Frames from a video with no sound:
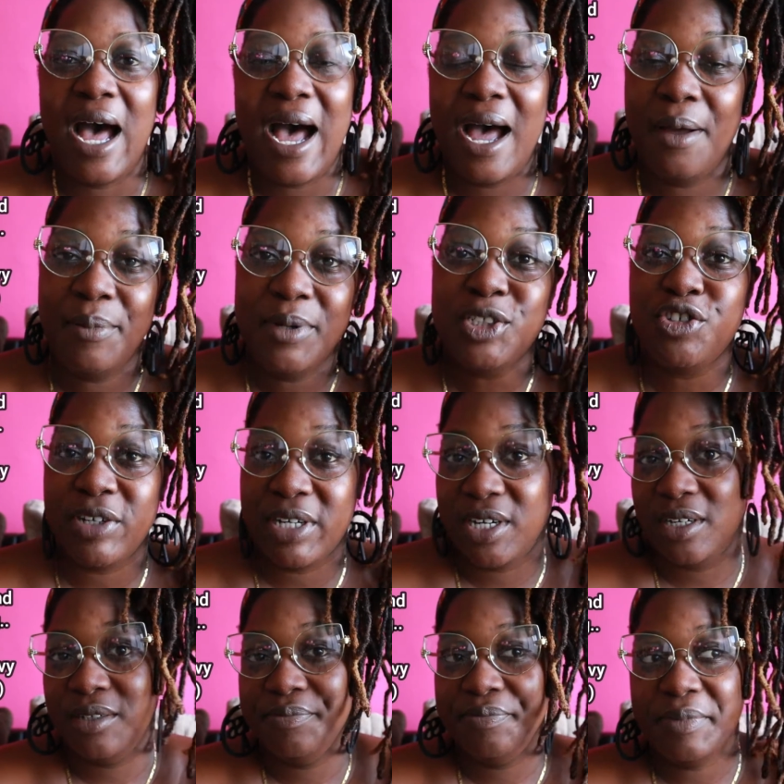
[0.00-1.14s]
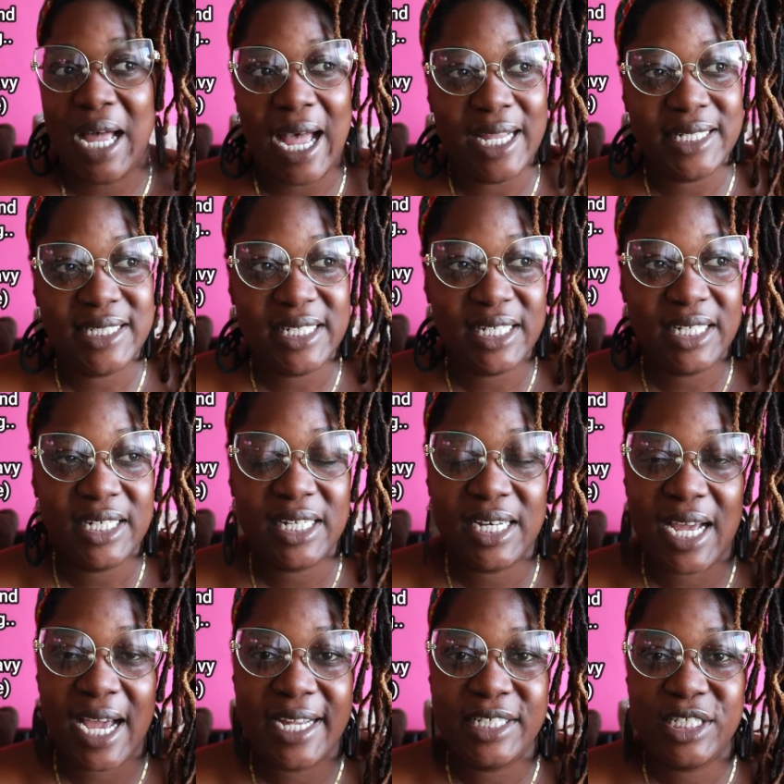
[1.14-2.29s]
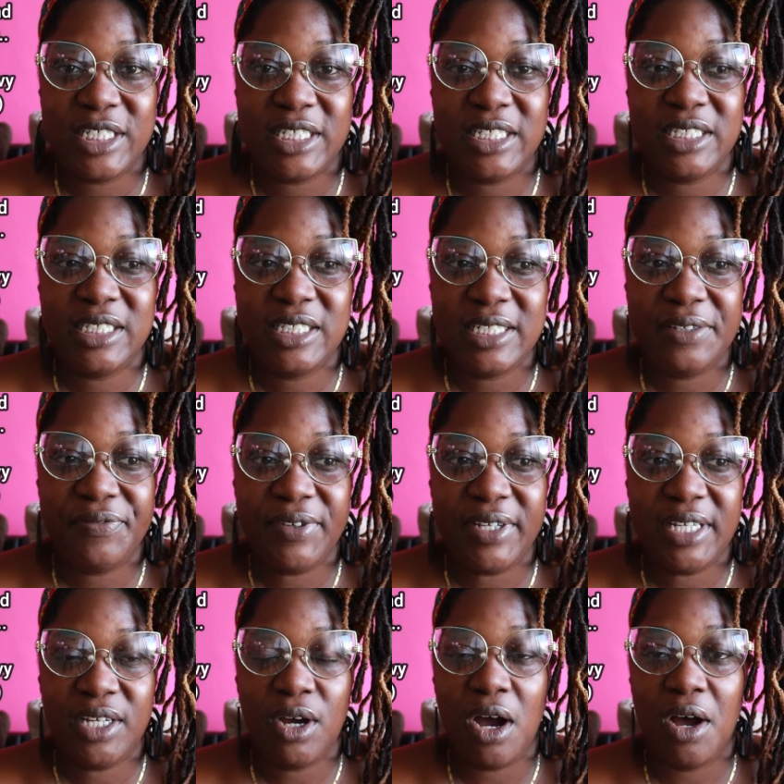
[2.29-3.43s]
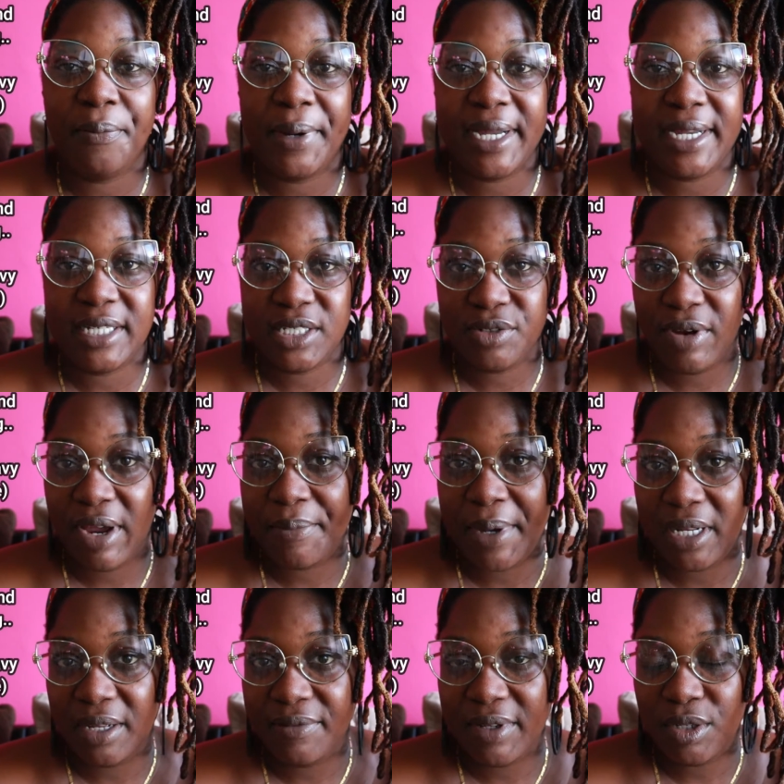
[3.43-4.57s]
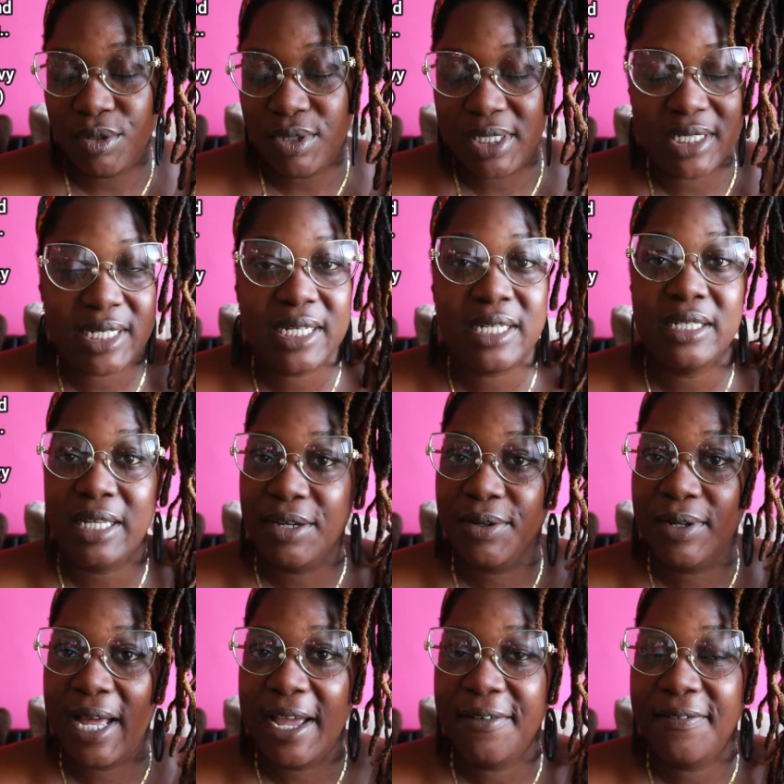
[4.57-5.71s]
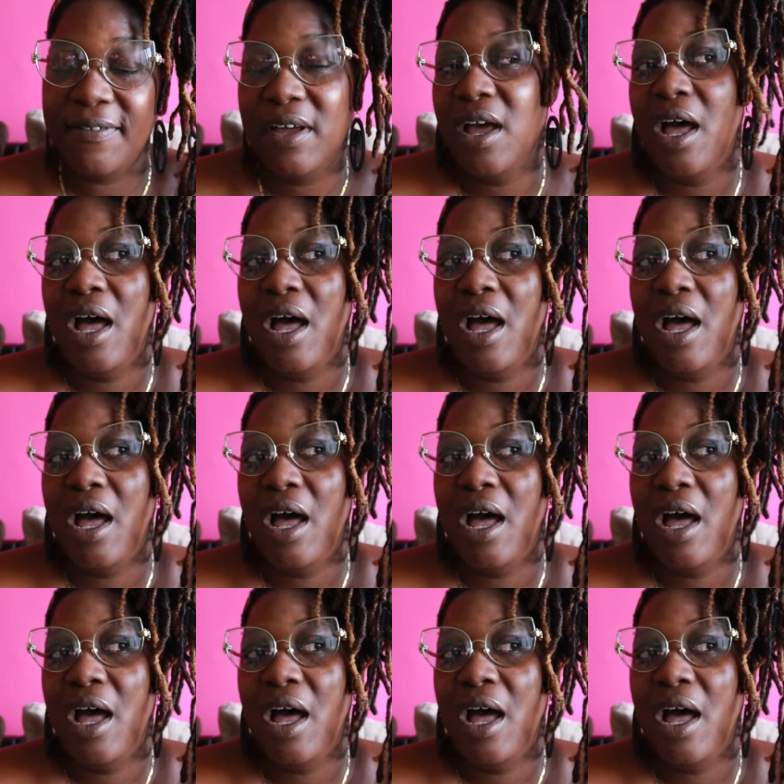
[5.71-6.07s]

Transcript: I'm a drinker. I did an IGTV on my Instagram, my lovely lunatic Leo Life,